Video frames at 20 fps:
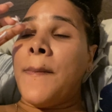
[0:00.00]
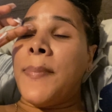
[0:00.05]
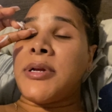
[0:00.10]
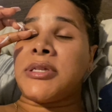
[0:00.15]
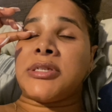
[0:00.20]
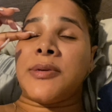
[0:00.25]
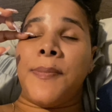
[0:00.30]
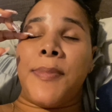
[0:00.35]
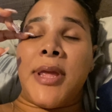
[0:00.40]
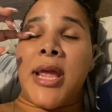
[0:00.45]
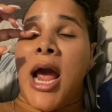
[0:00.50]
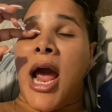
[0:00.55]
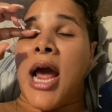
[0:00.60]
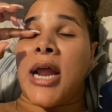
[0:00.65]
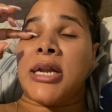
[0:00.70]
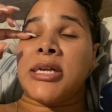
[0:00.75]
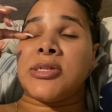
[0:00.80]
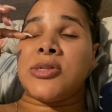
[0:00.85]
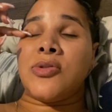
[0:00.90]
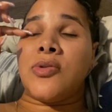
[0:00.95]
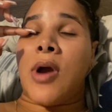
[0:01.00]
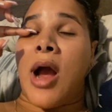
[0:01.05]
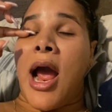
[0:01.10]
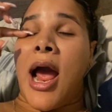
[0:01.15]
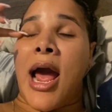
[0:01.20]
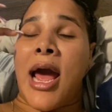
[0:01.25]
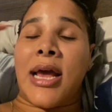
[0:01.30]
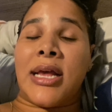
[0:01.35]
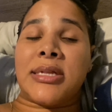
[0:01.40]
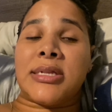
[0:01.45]
But to be honest, you
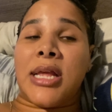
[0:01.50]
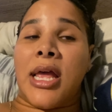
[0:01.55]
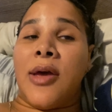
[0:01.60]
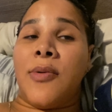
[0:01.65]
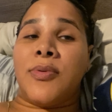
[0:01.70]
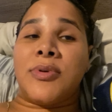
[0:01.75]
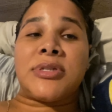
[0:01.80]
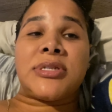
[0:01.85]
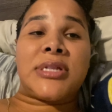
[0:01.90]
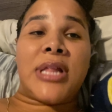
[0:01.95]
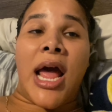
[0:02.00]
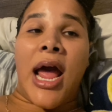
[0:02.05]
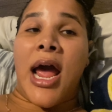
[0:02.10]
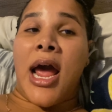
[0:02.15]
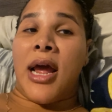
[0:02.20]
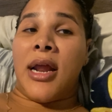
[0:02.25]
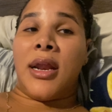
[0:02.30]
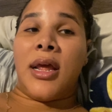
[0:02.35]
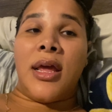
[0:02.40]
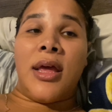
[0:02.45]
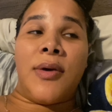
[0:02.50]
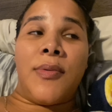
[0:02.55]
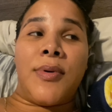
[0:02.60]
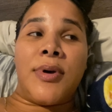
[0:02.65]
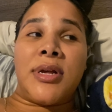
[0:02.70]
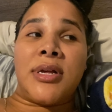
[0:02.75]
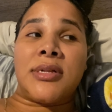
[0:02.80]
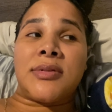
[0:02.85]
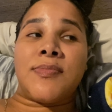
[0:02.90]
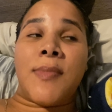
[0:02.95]
guys, it was not. It
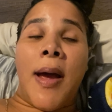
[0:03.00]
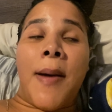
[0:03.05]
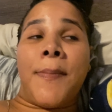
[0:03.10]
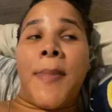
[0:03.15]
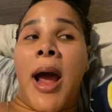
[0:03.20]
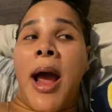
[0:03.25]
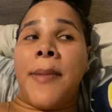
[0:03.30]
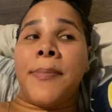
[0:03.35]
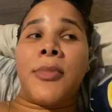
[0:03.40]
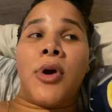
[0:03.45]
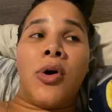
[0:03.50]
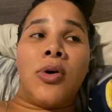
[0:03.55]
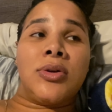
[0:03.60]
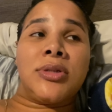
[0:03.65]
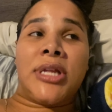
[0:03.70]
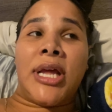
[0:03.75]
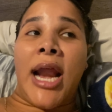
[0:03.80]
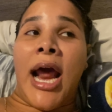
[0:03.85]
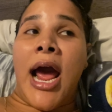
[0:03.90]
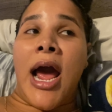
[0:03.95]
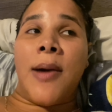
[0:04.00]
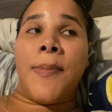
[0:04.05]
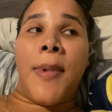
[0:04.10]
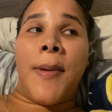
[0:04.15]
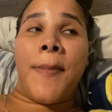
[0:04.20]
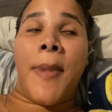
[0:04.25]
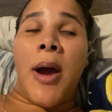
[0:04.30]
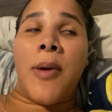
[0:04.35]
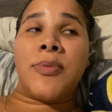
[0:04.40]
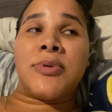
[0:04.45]
was my mom called it out.
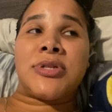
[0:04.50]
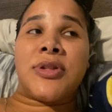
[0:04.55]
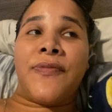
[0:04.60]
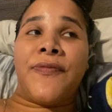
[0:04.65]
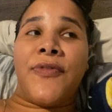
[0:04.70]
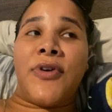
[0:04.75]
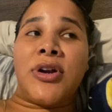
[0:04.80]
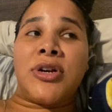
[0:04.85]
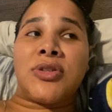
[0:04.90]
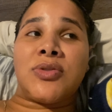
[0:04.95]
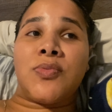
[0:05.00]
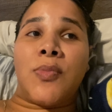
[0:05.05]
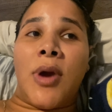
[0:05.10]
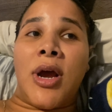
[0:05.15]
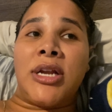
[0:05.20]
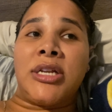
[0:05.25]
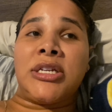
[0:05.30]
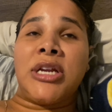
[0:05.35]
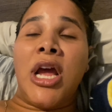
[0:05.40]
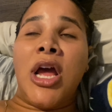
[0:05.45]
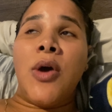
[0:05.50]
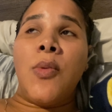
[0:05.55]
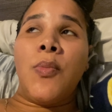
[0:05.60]
My mom was the first one.